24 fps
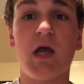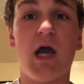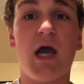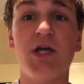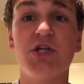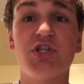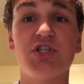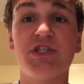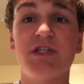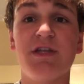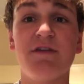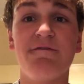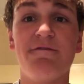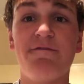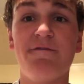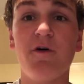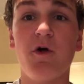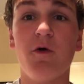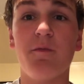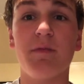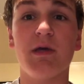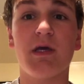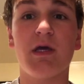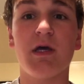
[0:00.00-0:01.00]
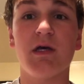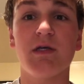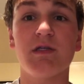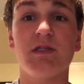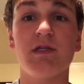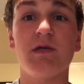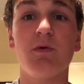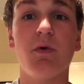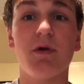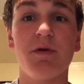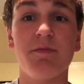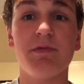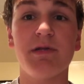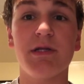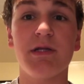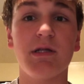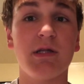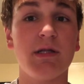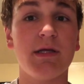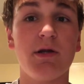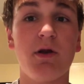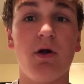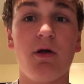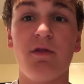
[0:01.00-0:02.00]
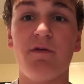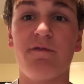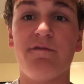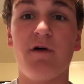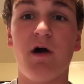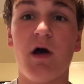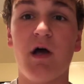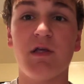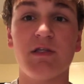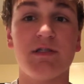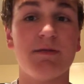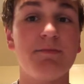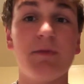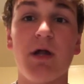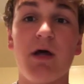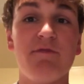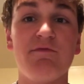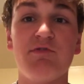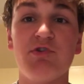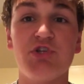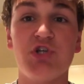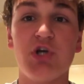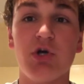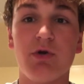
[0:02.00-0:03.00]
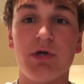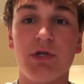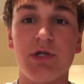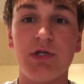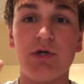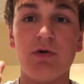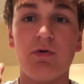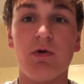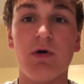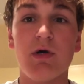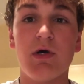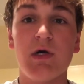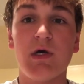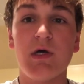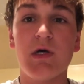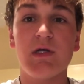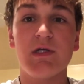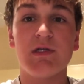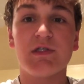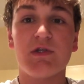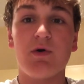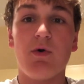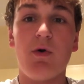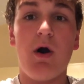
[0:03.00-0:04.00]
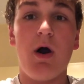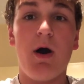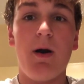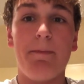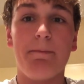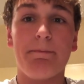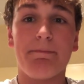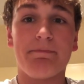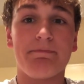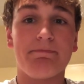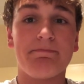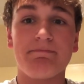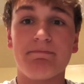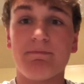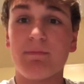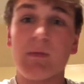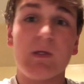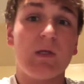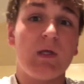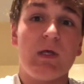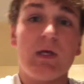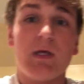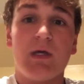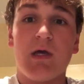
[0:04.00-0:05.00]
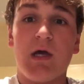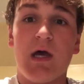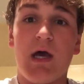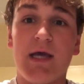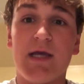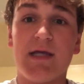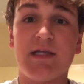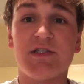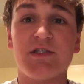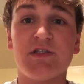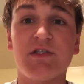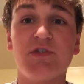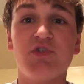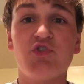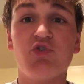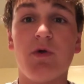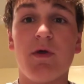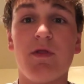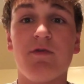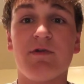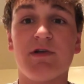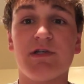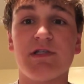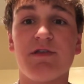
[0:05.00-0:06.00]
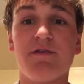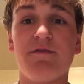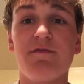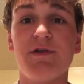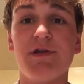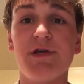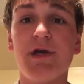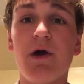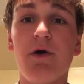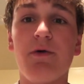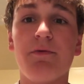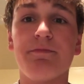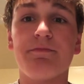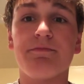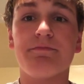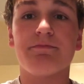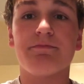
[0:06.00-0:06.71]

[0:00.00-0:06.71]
I just didn't film because he wanted me to delete all the files. I'm not even joking you. So, um, I guess enjoy the rest of the video.